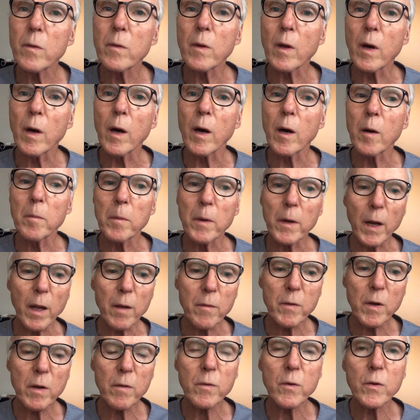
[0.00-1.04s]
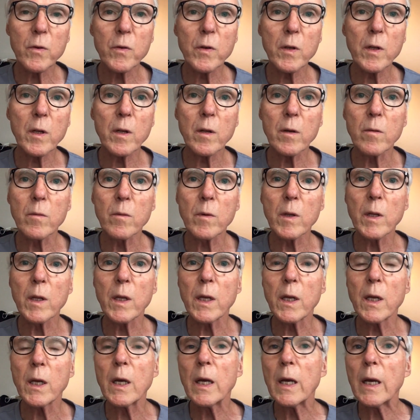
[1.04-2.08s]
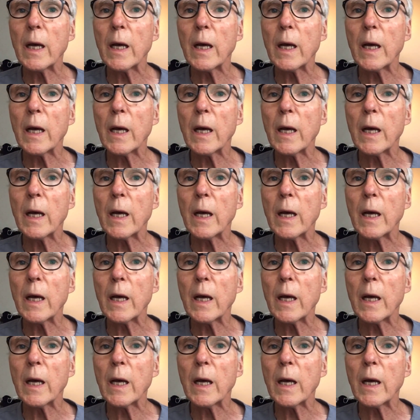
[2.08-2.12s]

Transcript: uh, but I've never seen it really